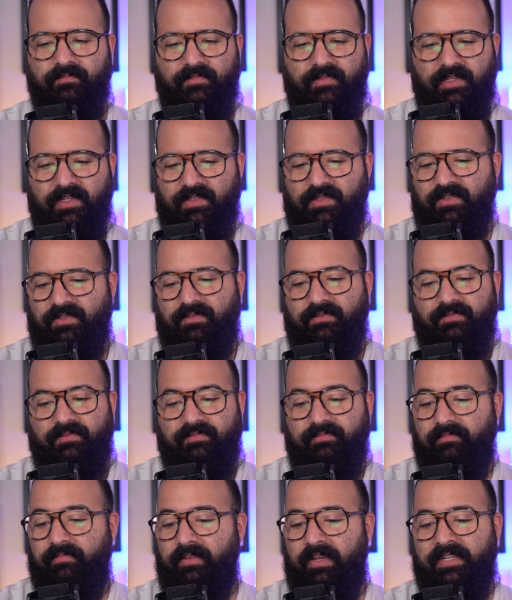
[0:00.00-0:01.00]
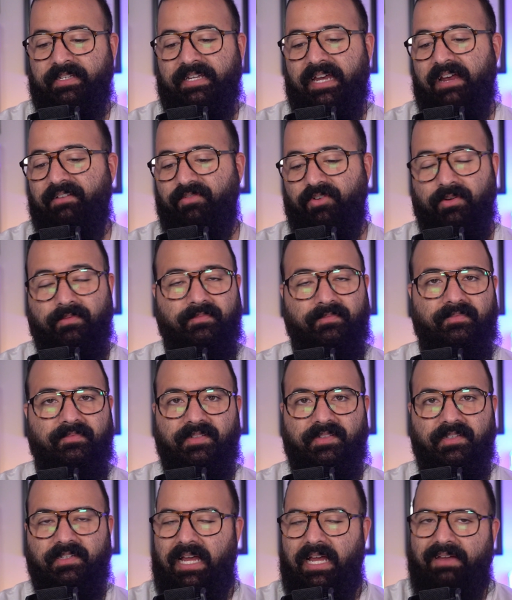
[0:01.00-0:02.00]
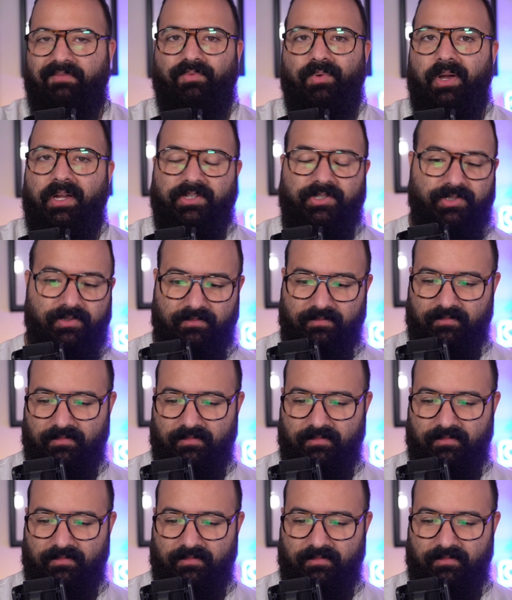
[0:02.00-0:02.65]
It's a diver. It's a dive watch.